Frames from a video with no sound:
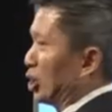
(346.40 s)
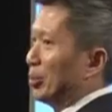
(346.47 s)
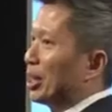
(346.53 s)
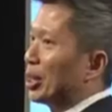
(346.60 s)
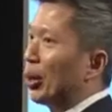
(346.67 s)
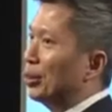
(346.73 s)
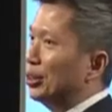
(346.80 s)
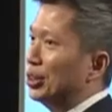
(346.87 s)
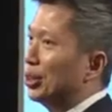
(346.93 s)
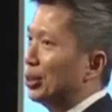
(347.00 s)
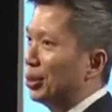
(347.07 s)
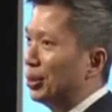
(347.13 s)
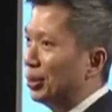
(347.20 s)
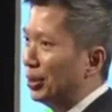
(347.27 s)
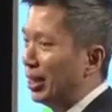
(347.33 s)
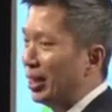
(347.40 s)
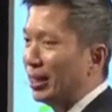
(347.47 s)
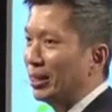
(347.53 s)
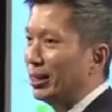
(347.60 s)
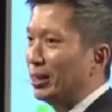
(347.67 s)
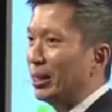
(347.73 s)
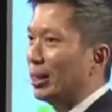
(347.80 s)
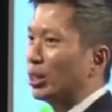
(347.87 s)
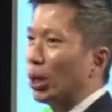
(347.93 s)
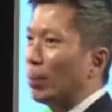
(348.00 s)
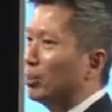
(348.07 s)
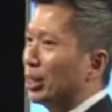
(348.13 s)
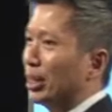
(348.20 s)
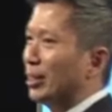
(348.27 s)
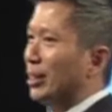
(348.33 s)
to be condo near the
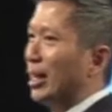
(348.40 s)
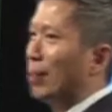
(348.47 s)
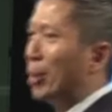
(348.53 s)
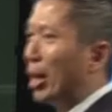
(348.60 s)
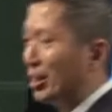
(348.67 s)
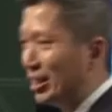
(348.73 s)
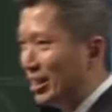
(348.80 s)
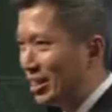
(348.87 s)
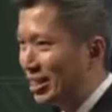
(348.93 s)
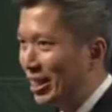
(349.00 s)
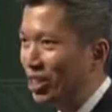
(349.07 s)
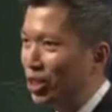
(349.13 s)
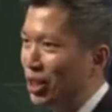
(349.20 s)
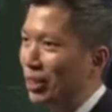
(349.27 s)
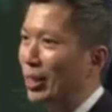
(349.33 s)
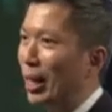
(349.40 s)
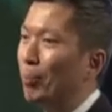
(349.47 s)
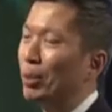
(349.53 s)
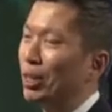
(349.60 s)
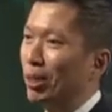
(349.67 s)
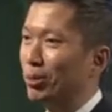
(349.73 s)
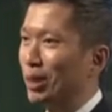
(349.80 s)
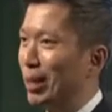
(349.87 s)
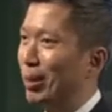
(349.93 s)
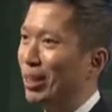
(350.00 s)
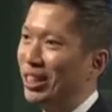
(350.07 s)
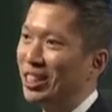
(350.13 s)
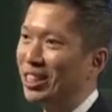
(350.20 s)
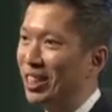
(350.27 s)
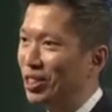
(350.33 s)
Thomson MRT station, Upper Thomson
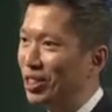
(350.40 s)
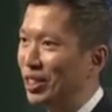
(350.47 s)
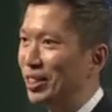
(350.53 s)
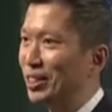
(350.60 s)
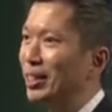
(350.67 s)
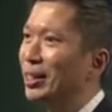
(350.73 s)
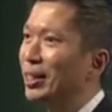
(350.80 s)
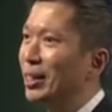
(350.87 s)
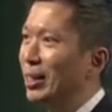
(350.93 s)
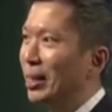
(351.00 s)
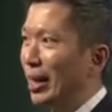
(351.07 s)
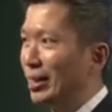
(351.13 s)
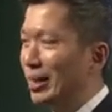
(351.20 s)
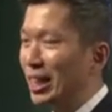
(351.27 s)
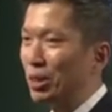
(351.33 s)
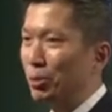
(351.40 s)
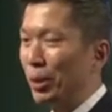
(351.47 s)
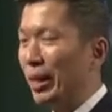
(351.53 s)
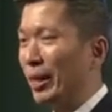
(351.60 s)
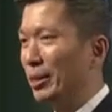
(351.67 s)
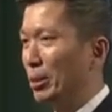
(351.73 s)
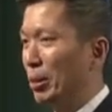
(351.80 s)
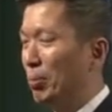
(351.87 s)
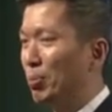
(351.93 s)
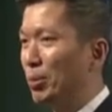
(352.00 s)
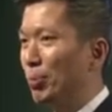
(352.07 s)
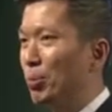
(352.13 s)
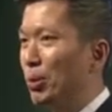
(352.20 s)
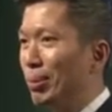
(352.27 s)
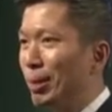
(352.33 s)
MRT station. And that's where
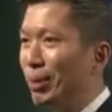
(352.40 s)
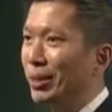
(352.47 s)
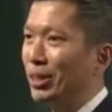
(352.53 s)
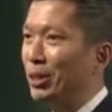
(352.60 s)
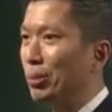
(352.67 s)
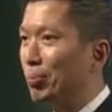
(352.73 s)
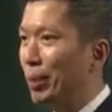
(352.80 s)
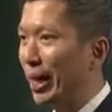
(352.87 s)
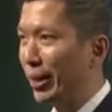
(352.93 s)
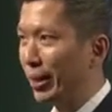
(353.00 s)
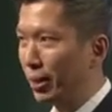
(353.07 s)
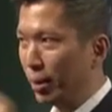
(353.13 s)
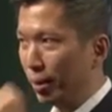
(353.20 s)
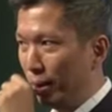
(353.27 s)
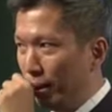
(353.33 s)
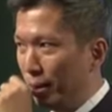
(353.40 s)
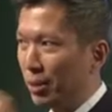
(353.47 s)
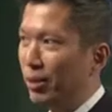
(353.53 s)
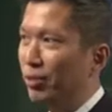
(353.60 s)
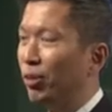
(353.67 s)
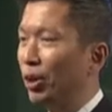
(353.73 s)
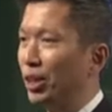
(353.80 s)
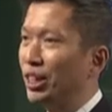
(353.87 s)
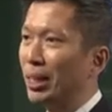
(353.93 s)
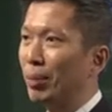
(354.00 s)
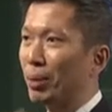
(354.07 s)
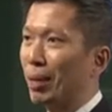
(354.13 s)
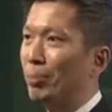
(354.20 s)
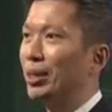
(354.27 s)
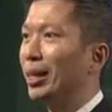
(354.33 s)
the premium that you pay for this
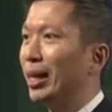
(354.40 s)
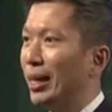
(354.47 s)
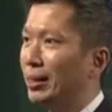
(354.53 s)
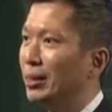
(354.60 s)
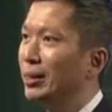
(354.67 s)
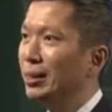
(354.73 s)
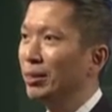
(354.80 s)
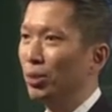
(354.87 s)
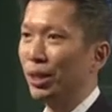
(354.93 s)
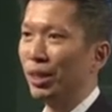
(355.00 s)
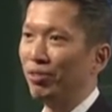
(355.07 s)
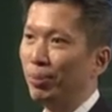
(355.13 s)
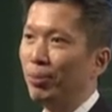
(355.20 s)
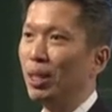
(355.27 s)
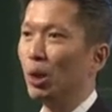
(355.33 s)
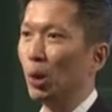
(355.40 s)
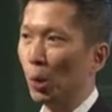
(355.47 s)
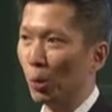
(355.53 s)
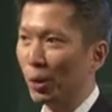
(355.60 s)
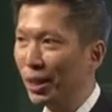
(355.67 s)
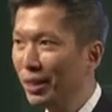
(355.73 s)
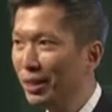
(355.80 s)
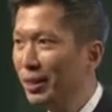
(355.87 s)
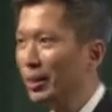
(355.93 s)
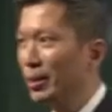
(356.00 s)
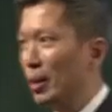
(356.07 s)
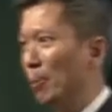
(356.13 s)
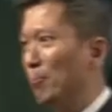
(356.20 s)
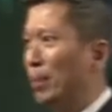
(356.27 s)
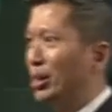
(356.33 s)
upcoming line will definitely be lower
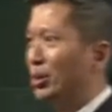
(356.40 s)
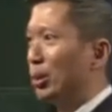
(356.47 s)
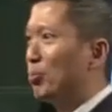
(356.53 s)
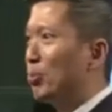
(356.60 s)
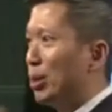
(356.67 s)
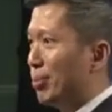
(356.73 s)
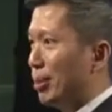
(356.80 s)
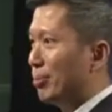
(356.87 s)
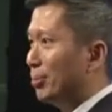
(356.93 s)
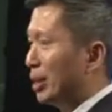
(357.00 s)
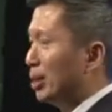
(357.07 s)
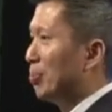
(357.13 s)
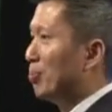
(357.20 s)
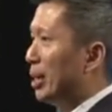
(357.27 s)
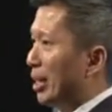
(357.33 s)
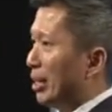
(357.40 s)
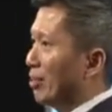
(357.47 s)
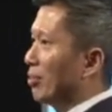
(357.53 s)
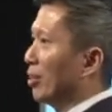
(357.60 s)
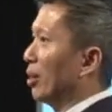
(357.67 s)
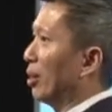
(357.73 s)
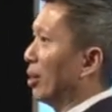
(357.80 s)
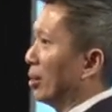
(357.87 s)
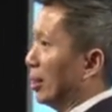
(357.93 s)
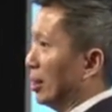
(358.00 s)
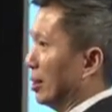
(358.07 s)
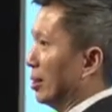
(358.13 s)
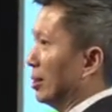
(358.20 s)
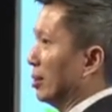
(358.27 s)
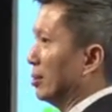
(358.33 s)
compared to the premium that you pay
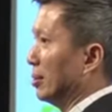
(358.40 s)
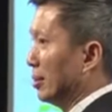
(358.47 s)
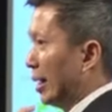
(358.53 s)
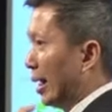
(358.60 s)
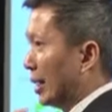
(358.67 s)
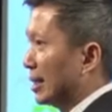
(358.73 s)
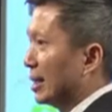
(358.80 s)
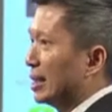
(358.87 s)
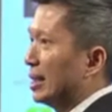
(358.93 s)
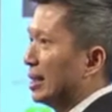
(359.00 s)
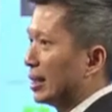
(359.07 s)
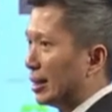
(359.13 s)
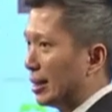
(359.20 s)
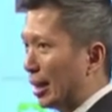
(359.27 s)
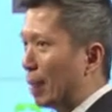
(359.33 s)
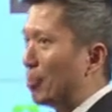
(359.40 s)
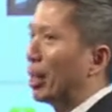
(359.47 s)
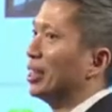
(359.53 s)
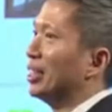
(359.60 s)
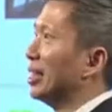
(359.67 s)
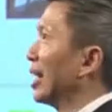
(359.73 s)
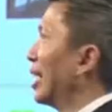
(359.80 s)
for existing MRT